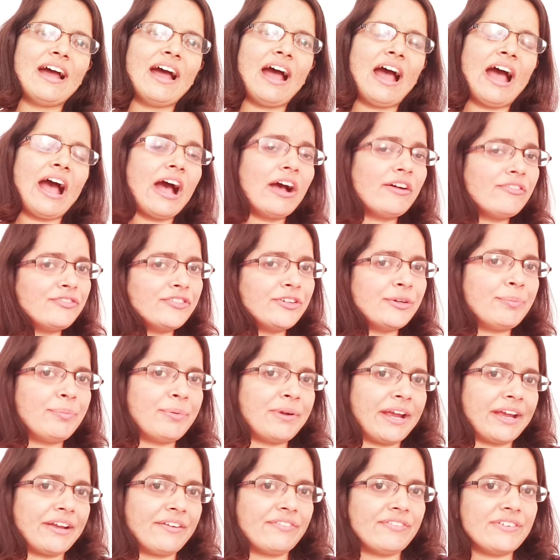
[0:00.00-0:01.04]
after
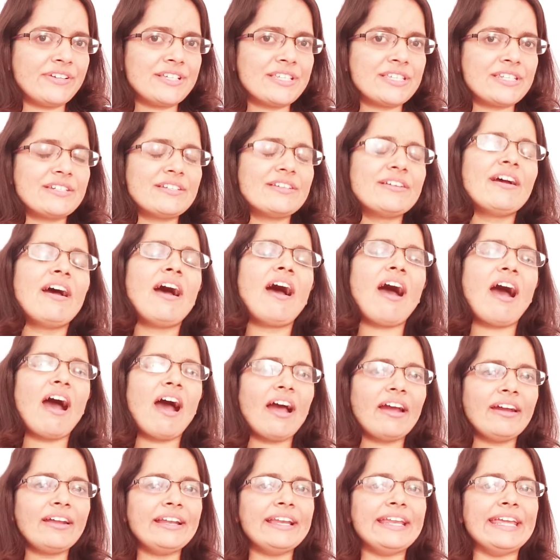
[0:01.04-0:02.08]
breakfast,
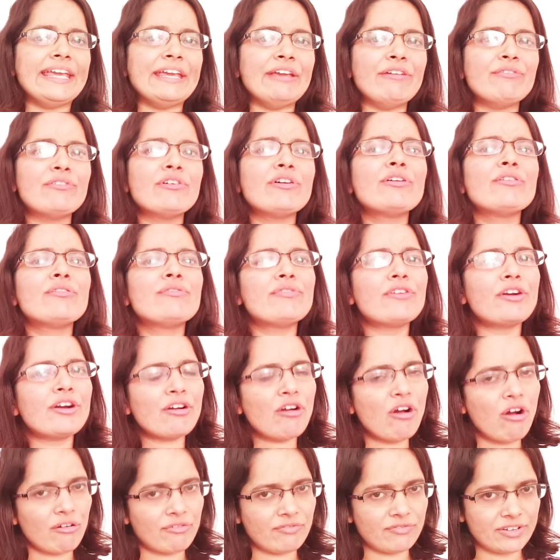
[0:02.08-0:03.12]
I leave
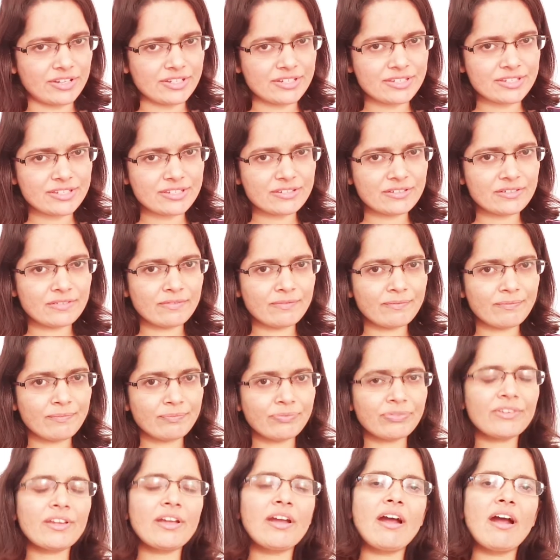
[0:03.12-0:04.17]
for office.
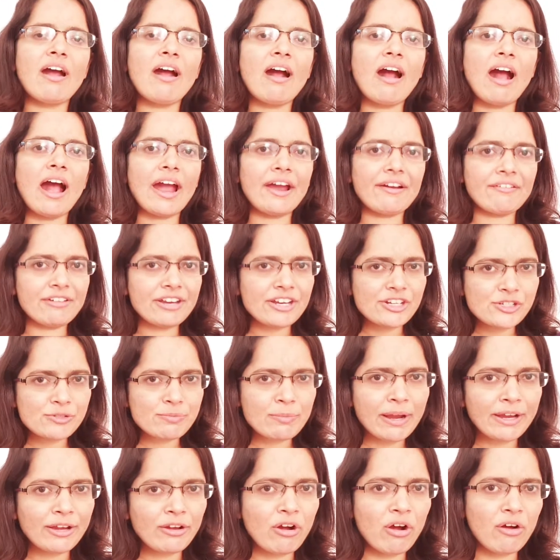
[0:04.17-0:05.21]
I reach
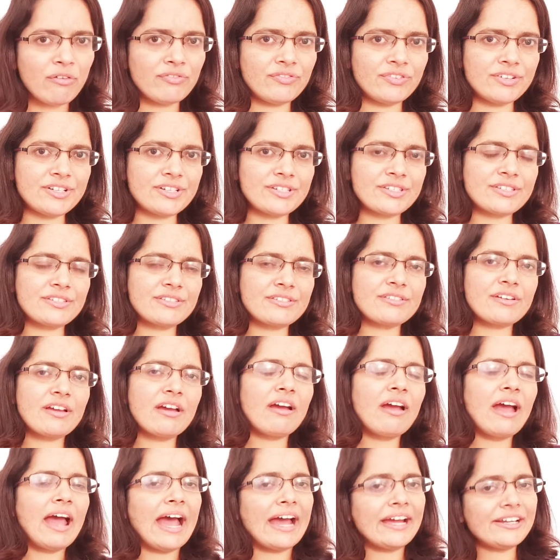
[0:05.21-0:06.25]
my office
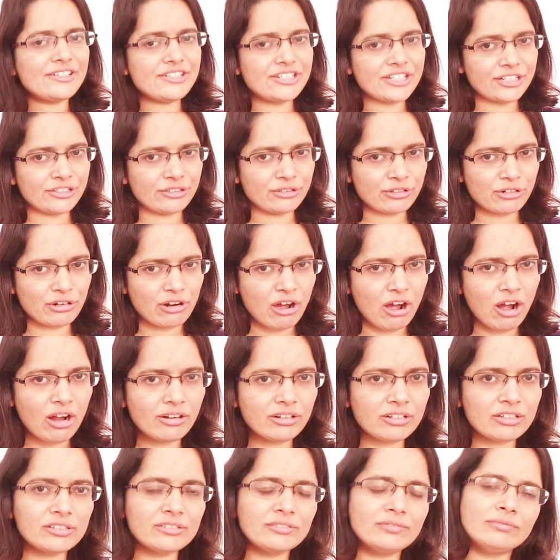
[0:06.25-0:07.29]
at 10
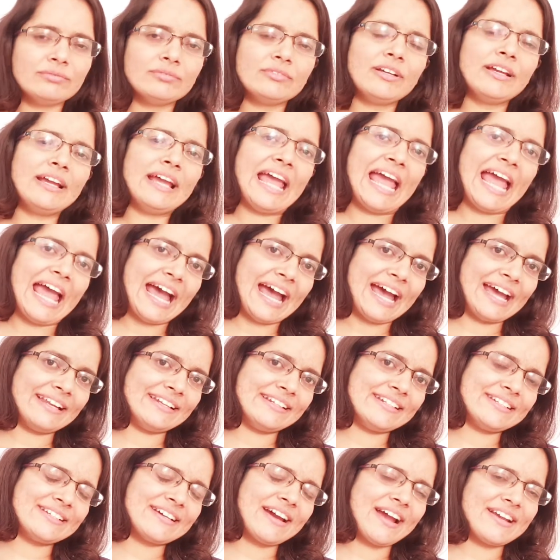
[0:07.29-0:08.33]
o'clock
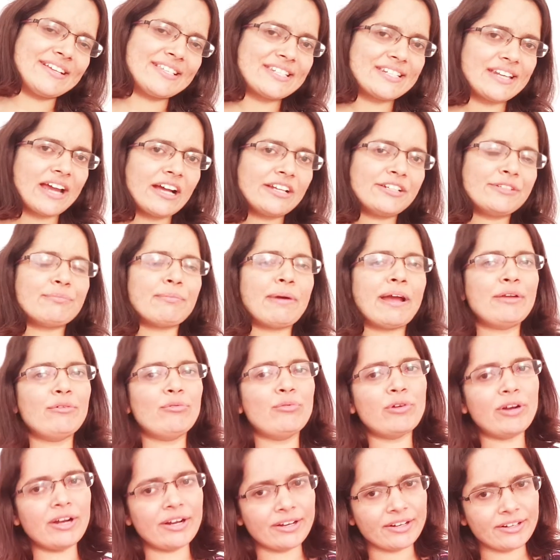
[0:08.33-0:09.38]
and I start my
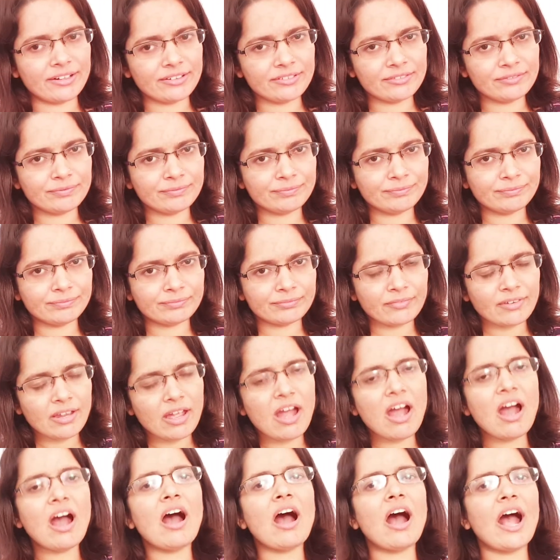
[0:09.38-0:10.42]
work.
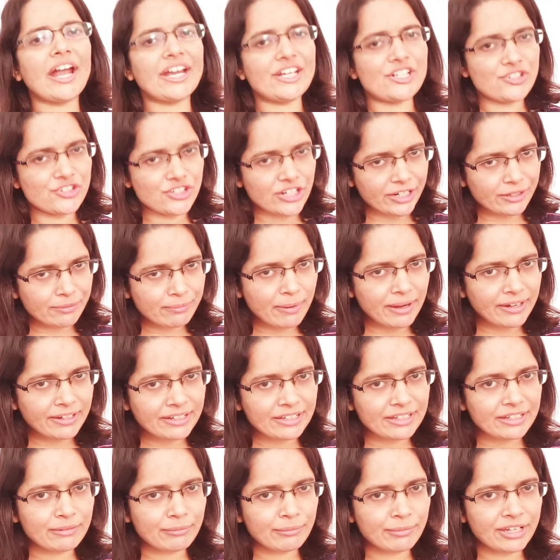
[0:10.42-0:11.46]
I check my
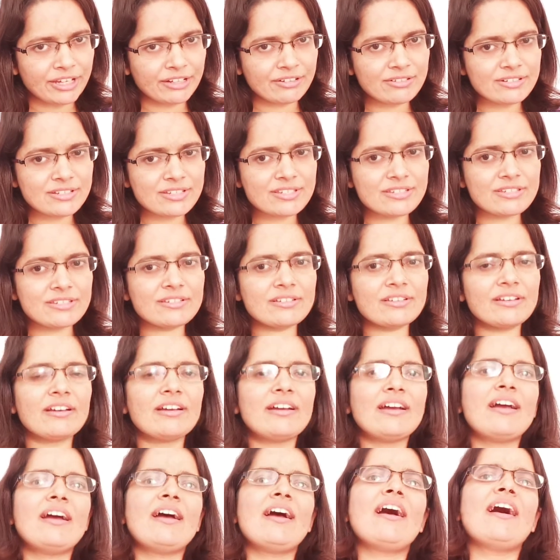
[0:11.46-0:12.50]
emails,
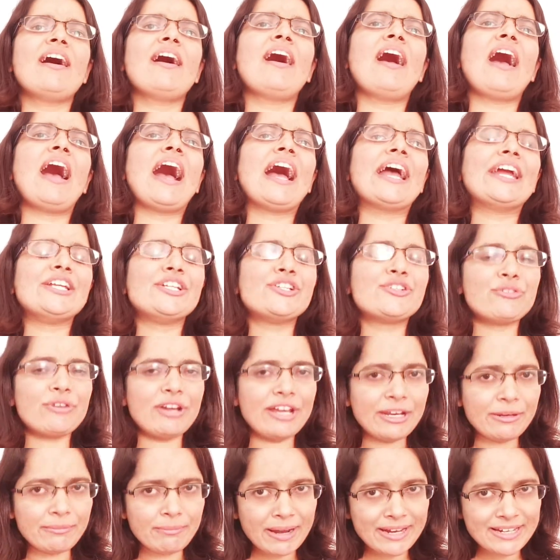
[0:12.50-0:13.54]
I
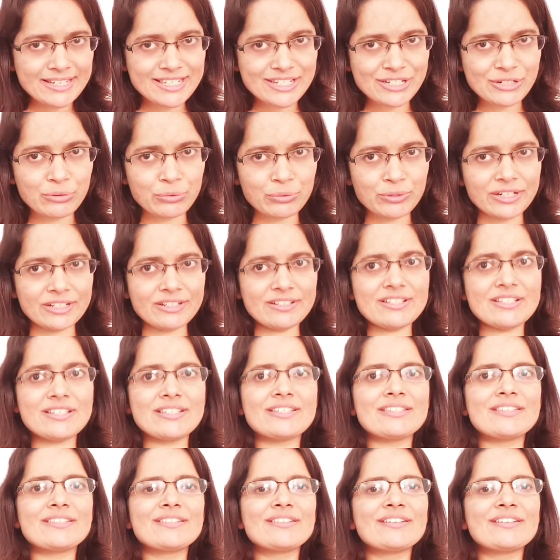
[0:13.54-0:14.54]
train my students,